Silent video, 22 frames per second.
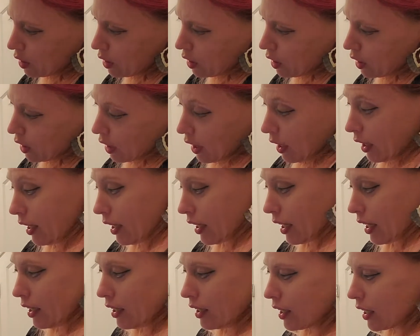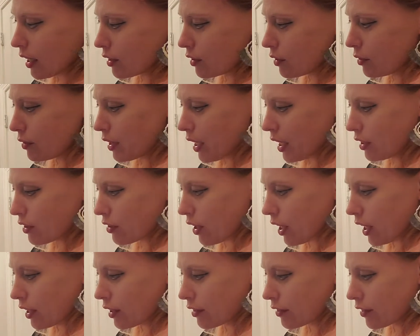well, I kind of like doing that
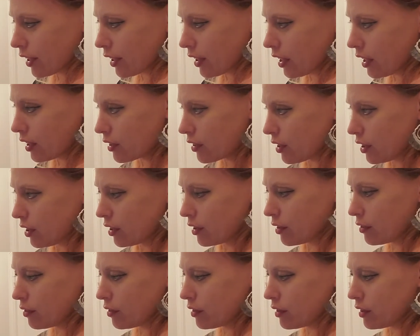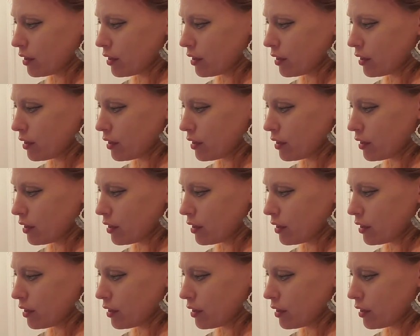triangle right there too.